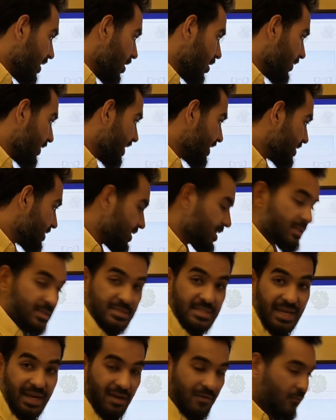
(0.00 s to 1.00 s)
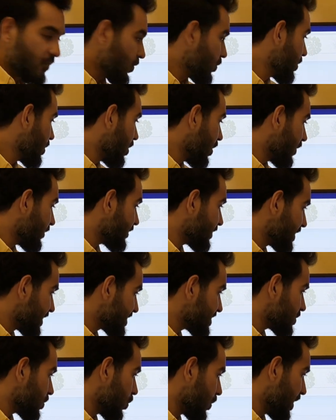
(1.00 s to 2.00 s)
All right, the 2nd floor of
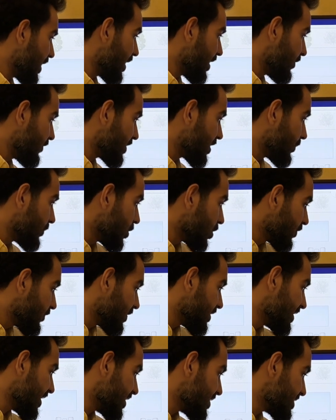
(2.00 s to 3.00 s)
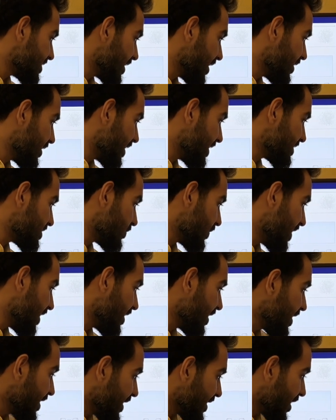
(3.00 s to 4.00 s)
this villa with a beautiful terrace area as well.
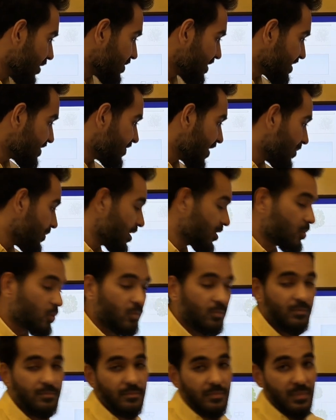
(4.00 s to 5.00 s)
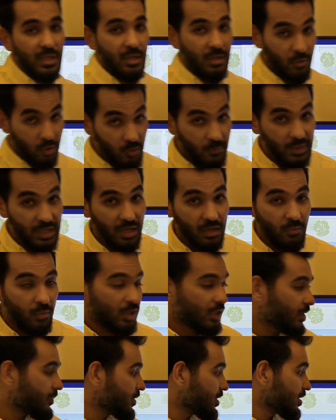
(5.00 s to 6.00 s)
Now this family room could be
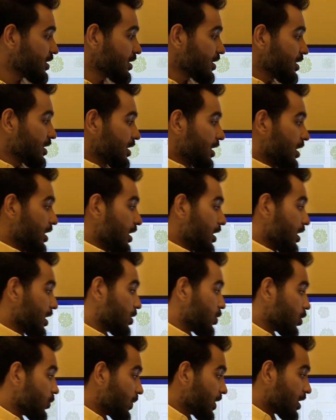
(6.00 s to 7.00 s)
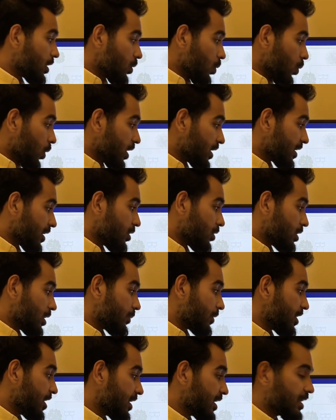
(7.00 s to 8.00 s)
convertible, could be converted or
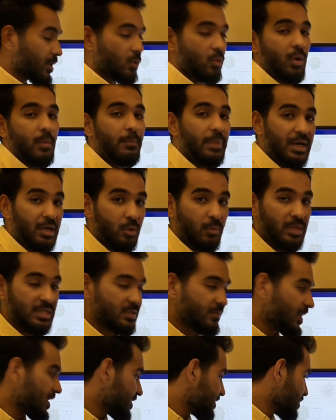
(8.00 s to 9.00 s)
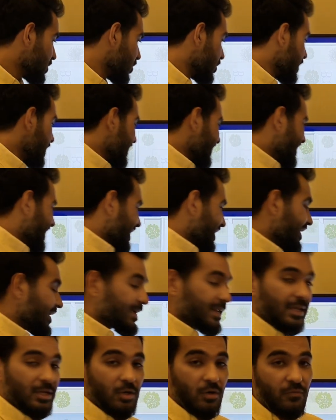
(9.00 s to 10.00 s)
upgraded to a bedroom as well. So
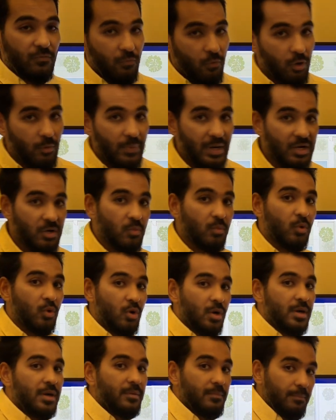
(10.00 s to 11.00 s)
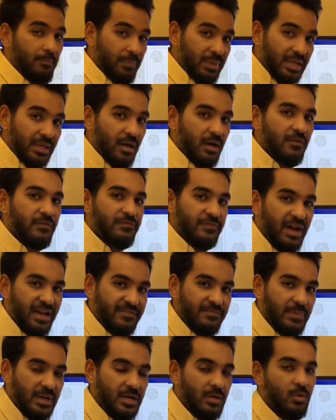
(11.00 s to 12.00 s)
technically your 4 bedroom could be a
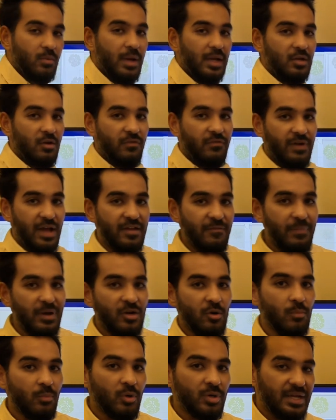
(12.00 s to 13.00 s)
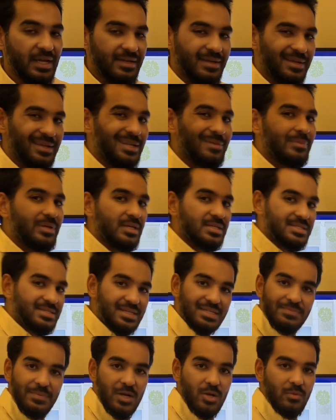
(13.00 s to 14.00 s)
5 bedroom, and your 5 bedroom could technically be a
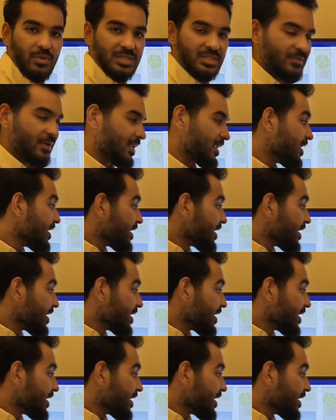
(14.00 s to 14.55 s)
6 bedroom as well.